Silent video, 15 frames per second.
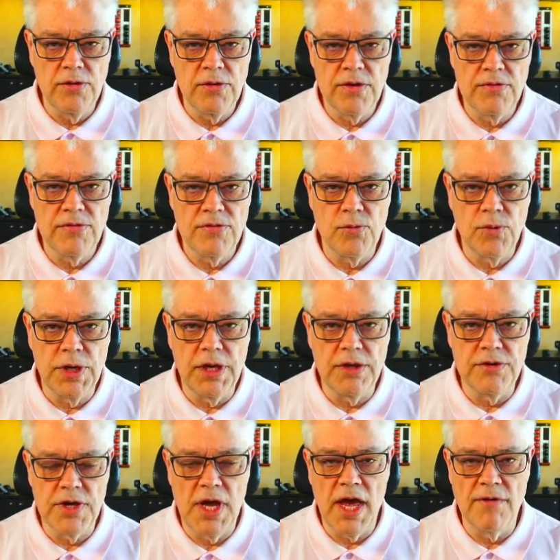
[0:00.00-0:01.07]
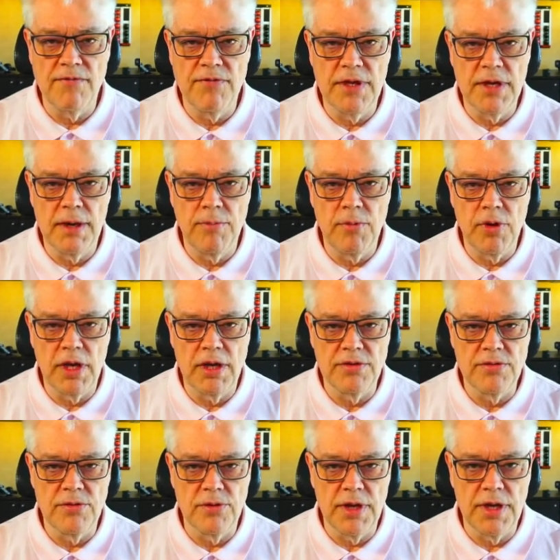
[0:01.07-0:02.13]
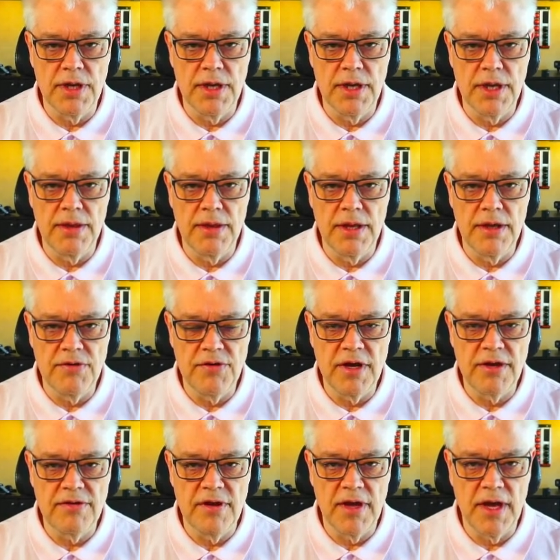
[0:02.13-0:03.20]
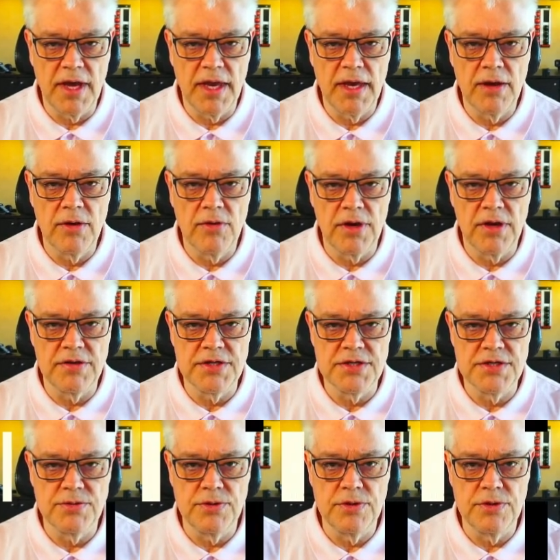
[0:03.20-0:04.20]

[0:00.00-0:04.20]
this, we need to have the emulator and uh, the JTAG connected to the